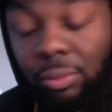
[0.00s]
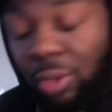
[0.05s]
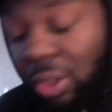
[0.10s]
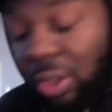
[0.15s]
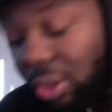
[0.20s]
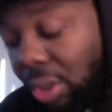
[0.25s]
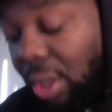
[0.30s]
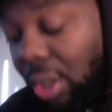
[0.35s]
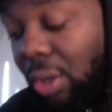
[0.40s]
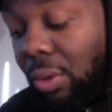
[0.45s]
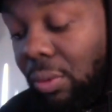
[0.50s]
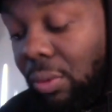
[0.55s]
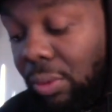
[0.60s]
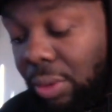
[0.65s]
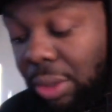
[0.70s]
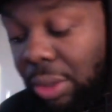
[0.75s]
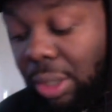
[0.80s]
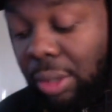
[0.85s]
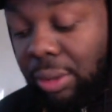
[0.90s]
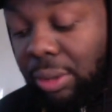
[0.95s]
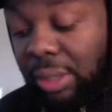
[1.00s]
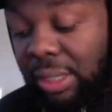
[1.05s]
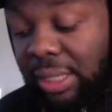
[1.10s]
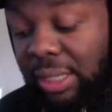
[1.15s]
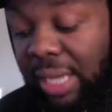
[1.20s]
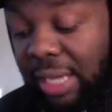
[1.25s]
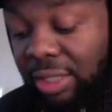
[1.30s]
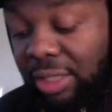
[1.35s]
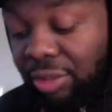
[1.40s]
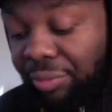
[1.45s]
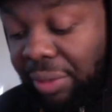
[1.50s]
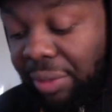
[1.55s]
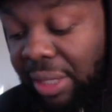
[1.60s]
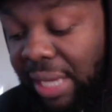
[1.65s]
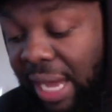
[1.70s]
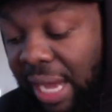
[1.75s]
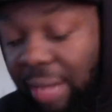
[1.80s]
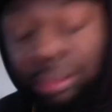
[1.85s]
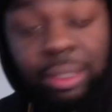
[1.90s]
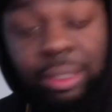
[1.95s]
So, these guys are really
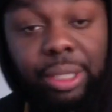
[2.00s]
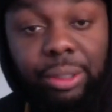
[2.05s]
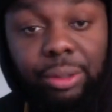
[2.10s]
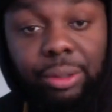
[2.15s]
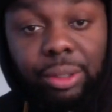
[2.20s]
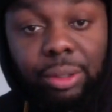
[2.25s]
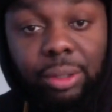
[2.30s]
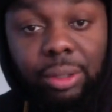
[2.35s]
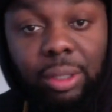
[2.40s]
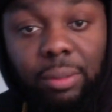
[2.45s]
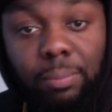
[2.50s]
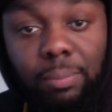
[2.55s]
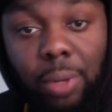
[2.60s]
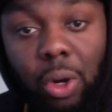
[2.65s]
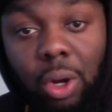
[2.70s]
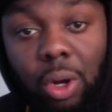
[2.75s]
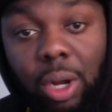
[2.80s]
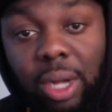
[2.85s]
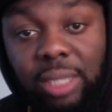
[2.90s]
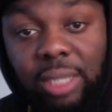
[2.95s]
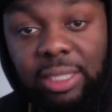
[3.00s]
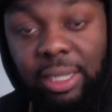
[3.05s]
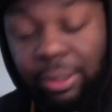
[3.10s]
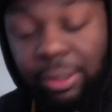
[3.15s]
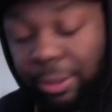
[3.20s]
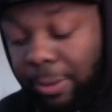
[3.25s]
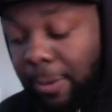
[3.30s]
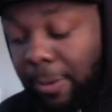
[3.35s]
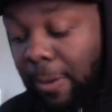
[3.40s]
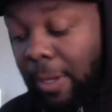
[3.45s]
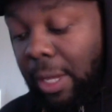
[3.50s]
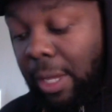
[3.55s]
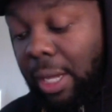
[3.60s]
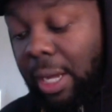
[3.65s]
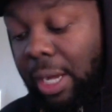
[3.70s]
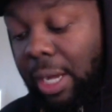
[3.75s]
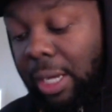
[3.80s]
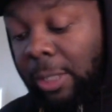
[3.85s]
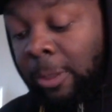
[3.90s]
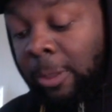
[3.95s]
out there. They're ball hawks out here.
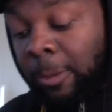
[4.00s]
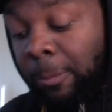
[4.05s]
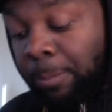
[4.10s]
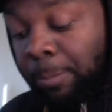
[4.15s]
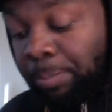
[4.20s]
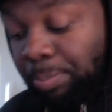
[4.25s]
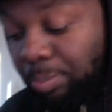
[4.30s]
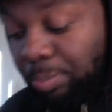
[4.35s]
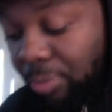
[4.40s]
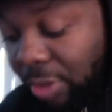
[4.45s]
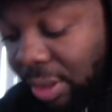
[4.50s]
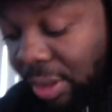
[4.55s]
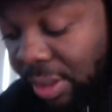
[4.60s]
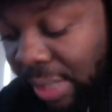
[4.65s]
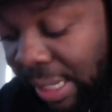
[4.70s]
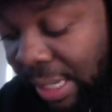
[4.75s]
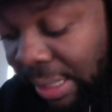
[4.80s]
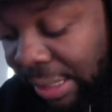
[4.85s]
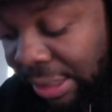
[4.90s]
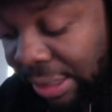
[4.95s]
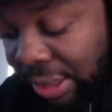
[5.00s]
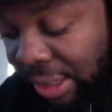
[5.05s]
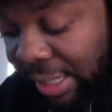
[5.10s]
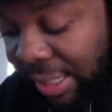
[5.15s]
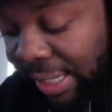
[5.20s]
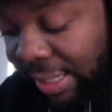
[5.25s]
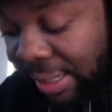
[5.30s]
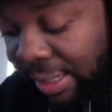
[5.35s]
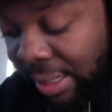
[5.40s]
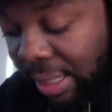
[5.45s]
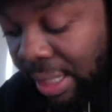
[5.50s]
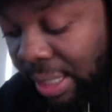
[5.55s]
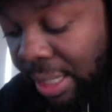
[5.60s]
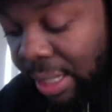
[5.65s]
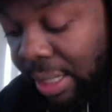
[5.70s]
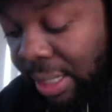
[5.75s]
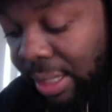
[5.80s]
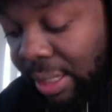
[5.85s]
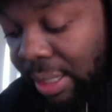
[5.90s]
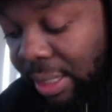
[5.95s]
Now let's look at
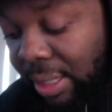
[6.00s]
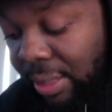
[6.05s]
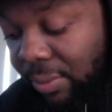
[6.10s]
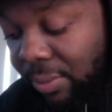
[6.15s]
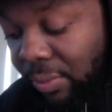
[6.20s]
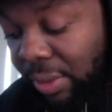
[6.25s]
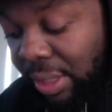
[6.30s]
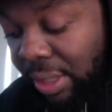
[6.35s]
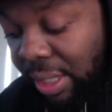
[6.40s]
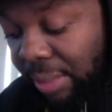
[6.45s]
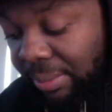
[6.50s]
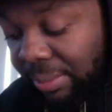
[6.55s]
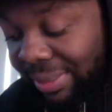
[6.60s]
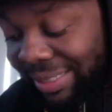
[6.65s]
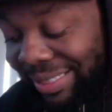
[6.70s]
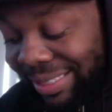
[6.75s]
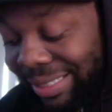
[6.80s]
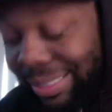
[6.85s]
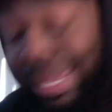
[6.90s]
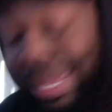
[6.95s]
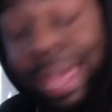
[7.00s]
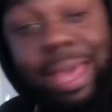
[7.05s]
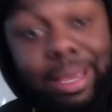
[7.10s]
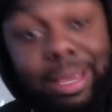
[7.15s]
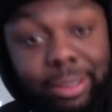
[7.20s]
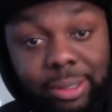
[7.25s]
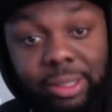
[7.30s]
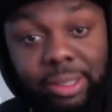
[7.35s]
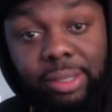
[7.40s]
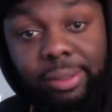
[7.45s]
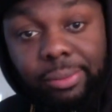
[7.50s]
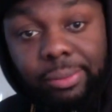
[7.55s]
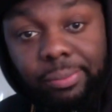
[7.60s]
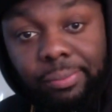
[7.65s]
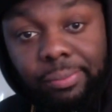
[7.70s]
when it comes to sacks.